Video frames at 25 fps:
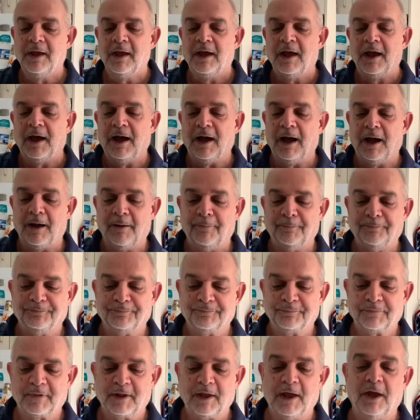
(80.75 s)

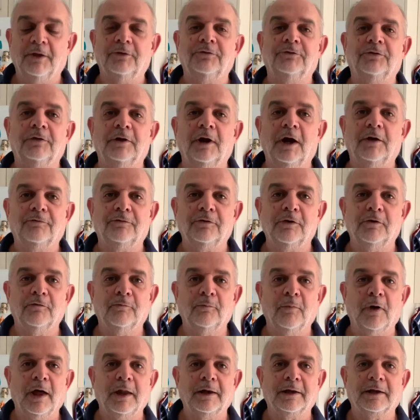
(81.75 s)
As you know, if you ever
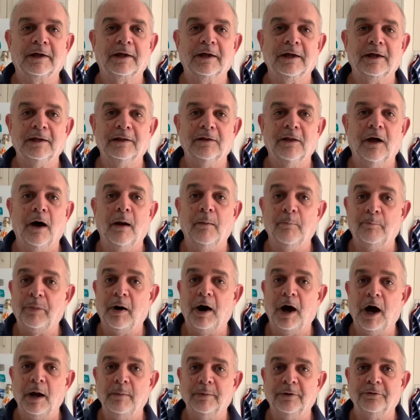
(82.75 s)
made a key lime
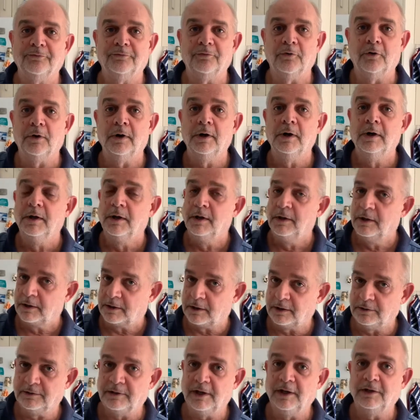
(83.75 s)
pie before,
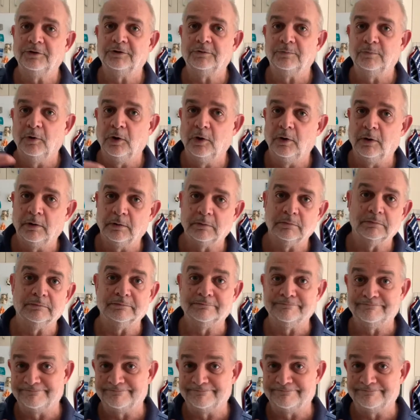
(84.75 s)
condensed milk and